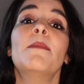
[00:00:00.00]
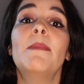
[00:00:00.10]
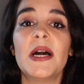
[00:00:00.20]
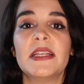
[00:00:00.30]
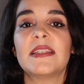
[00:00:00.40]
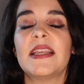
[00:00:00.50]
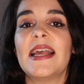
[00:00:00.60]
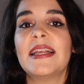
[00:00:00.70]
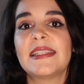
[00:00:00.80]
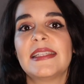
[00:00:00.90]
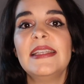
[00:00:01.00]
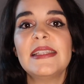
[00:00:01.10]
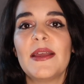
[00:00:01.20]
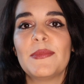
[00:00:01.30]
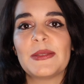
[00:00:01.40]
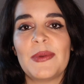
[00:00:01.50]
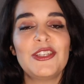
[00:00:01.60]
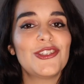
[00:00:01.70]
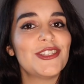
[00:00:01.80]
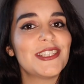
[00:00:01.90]
But as eh, since I'm a
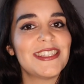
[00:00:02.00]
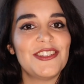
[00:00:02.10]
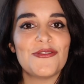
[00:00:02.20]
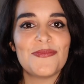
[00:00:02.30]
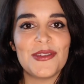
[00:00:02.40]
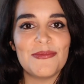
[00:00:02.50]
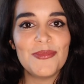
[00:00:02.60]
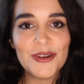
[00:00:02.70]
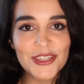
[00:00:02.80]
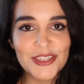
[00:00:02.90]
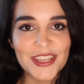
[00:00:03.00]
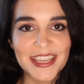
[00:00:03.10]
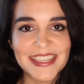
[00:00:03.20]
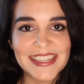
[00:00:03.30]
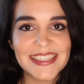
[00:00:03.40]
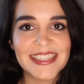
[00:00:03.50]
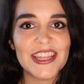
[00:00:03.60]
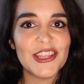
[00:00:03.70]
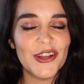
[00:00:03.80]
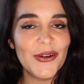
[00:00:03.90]
specialist in European Portuguese,
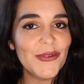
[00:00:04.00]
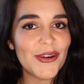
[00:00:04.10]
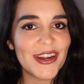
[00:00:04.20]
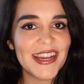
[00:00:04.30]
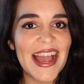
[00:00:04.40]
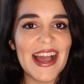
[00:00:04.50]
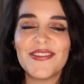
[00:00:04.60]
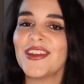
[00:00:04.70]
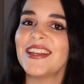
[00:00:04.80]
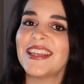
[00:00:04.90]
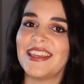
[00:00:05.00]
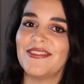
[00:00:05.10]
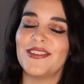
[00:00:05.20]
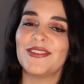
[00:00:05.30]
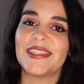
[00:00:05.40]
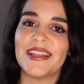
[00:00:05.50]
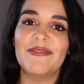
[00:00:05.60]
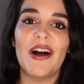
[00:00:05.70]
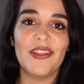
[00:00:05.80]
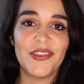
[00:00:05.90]
don't worry, I'm gonna give you
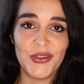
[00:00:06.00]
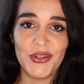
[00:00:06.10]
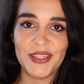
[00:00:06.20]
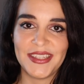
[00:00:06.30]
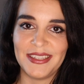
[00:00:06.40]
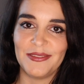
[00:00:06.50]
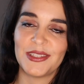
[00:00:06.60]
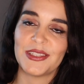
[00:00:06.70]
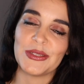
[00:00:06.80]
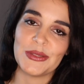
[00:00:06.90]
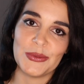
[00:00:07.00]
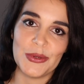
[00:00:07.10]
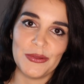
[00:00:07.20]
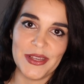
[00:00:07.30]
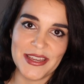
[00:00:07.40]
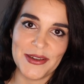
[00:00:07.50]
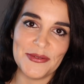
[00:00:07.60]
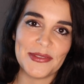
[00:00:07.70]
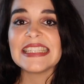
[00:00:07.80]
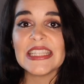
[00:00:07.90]
some alternatives to
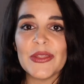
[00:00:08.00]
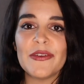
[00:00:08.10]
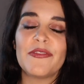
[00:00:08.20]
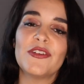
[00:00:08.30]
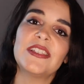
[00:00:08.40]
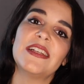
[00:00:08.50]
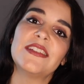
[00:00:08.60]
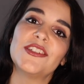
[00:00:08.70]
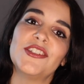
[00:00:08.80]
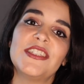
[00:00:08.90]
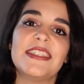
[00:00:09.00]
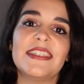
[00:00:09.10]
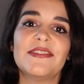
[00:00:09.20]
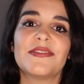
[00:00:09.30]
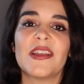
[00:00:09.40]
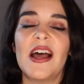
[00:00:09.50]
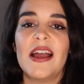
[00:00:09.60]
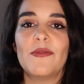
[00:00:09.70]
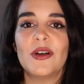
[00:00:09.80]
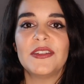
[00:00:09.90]
Duolingo. So the first alternative
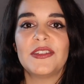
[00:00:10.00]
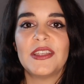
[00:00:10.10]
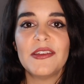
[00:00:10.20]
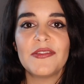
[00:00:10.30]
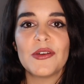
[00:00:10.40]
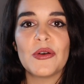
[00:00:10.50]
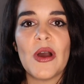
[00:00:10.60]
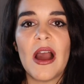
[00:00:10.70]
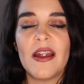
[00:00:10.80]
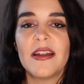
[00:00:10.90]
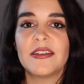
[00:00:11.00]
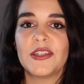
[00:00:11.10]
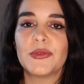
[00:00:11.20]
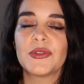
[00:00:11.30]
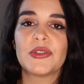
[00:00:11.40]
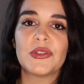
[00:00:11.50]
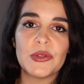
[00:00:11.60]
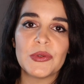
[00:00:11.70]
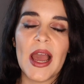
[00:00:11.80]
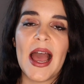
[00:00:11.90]
I want to give you are those
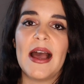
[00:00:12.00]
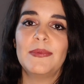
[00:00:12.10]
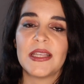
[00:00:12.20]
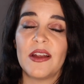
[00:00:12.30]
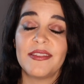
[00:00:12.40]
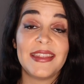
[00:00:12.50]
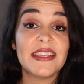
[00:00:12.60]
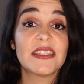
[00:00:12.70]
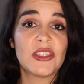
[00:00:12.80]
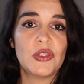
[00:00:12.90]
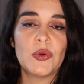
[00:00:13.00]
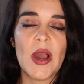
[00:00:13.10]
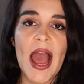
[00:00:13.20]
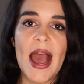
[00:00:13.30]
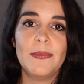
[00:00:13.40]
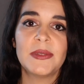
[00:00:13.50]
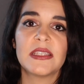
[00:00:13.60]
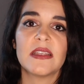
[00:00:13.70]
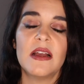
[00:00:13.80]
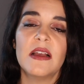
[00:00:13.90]
two apps, are these two
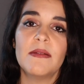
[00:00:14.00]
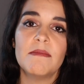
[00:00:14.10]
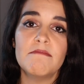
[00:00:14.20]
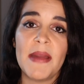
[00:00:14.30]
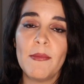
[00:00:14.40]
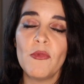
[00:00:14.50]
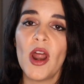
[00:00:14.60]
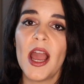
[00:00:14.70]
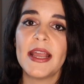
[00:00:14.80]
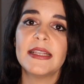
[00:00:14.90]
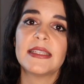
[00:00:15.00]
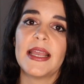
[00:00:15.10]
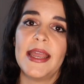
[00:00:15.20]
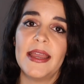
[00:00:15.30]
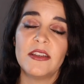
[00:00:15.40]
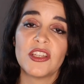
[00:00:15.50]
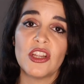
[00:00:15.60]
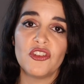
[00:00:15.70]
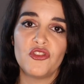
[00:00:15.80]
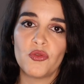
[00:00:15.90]
apps, Memrise
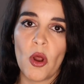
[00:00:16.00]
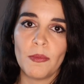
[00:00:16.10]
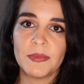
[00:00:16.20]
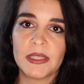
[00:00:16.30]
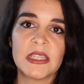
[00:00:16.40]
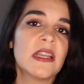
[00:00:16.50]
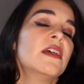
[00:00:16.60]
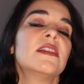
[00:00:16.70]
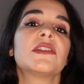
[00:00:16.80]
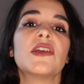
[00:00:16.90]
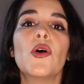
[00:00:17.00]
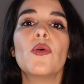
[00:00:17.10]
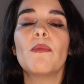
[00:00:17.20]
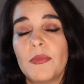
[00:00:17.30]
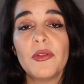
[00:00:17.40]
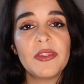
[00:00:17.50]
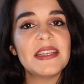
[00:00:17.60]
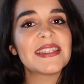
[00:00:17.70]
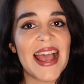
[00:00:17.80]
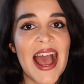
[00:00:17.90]
and Drops. So both
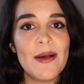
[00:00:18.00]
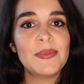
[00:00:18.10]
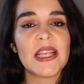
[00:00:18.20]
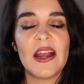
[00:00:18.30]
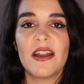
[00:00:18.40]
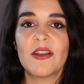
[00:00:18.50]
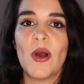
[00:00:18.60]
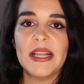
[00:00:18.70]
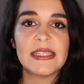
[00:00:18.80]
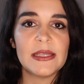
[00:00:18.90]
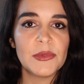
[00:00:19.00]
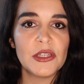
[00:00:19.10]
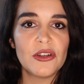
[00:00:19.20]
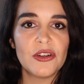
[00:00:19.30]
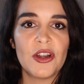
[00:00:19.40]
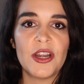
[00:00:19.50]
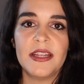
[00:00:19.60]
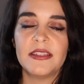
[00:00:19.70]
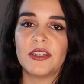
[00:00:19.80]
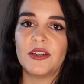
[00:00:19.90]
these apps are quite similar
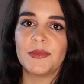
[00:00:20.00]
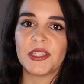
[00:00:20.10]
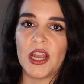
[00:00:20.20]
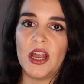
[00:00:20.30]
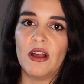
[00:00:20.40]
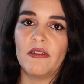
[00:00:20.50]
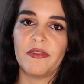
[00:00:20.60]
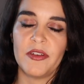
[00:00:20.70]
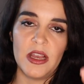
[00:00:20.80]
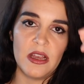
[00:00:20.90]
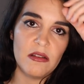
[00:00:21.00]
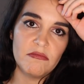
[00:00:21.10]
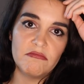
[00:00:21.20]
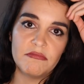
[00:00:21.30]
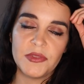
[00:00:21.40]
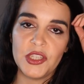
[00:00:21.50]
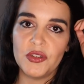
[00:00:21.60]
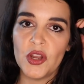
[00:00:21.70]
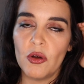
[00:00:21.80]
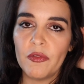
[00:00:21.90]
in terms of, um,
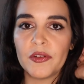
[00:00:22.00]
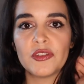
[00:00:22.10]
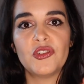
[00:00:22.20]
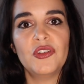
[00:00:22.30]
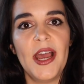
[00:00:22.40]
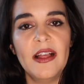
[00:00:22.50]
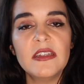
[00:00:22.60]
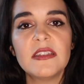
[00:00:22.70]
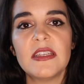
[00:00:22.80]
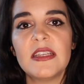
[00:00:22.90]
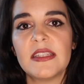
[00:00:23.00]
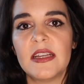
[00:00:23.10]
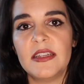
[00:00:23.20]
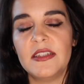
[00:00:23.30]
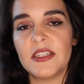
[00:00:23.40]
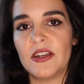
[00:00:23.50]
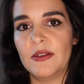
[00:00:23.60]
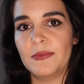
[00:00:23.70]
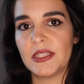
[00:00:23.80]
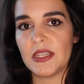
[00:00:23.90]
you know, functionalities and in
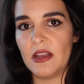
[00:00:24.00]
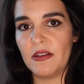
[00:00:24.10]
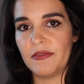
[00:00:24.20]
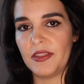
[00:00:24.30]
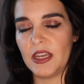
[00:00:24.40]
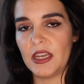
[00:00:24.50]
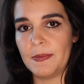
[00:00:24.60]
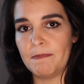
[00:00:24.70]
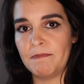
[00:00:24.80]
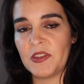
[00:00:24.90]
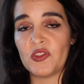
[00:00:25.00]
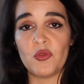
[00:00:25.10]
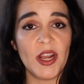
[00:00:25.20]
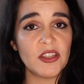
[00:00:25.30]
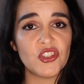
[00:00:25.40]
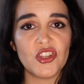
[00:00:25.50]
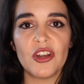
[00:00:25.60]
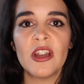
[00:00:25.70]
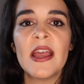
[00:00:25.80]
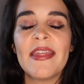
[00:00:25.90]
terms of the um,
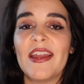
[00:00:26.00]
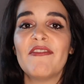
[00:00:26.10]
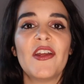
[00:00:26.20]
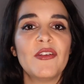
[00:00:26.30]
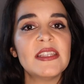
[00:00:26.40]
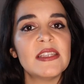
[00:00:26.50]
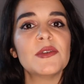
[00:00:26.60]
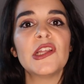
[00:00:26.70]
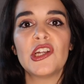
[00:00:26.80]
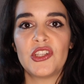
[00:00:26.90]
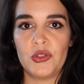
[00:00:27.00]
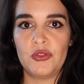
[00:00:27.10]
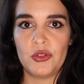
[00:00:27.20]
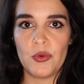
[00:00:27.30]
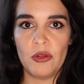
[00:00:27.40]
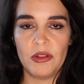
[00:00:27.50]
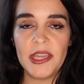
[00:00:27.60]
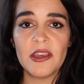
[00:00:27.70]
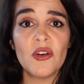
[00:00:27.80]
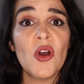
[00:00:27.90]
structure. They're very similar to
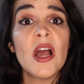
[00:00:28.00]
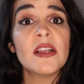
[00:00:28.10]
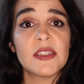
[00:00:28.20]
Duolingo.